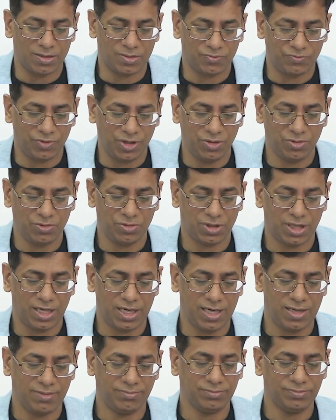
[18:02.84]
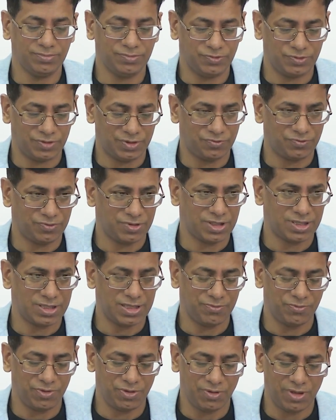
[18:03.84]
When you came for the first
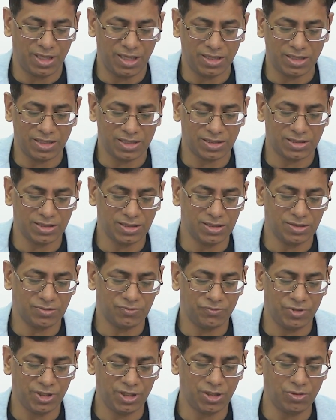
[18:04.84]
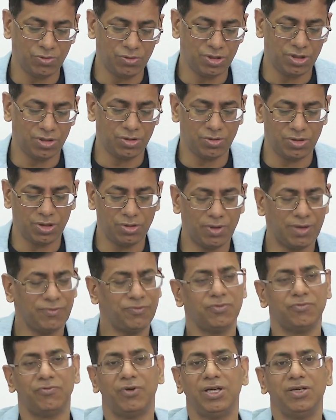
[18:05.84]
time, when you interviewed, without, you had
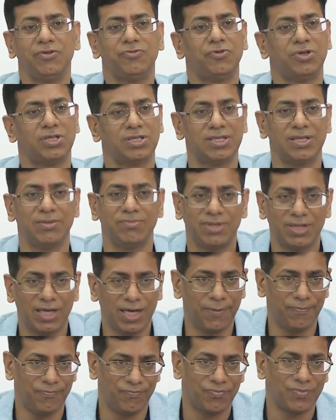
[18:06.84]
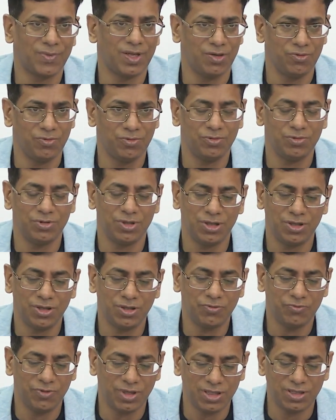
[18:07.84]
to wait for some time. You did
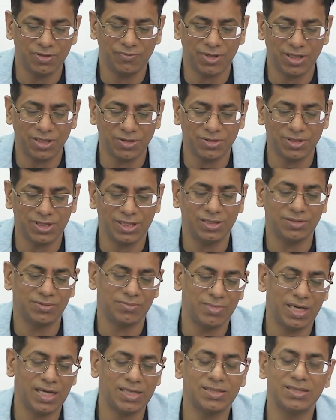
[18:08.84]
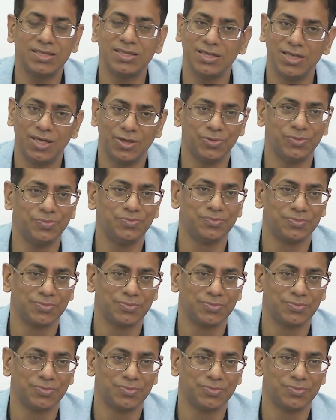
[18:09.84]
not wait. In fact, you said, "May I sit down?"